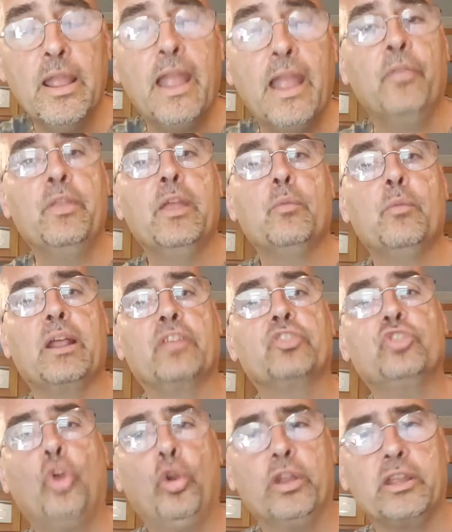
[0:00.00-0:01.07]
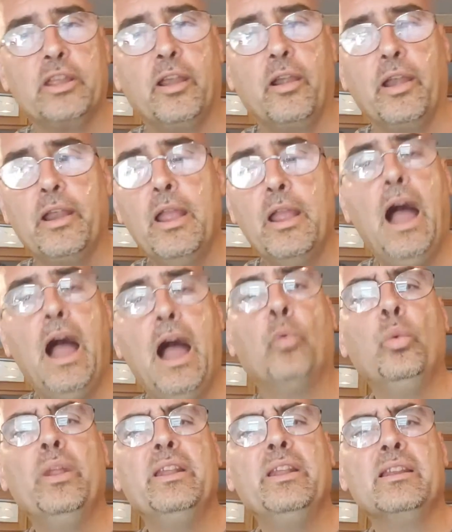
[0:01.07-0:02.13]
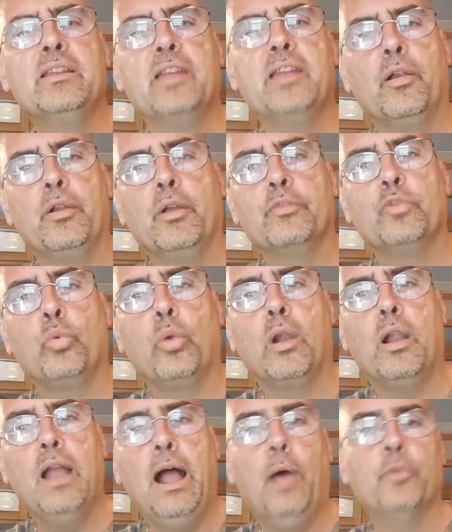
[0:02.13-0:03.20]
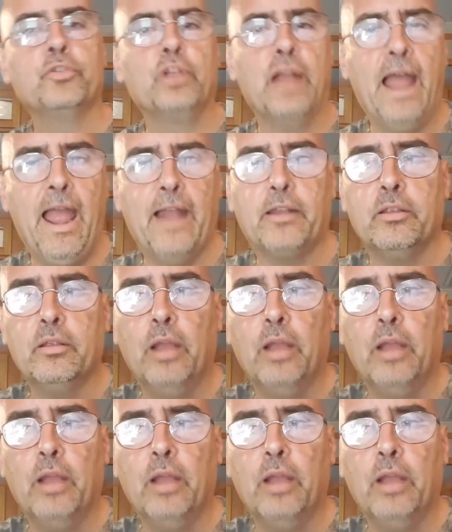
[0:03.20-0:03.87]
And then when I started caring, I really didn't care enough to where I was going to act,